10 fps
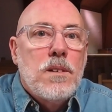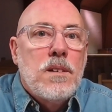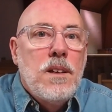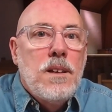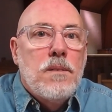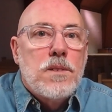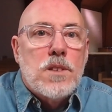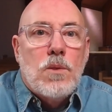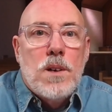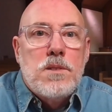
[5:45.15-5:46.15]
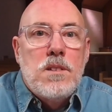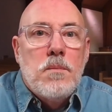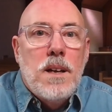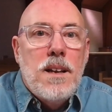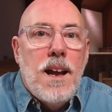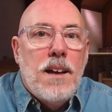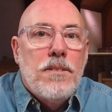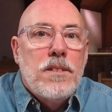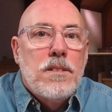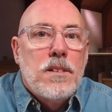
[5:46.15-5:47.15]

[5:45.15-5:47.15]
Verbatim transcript: And if there's a question you might have,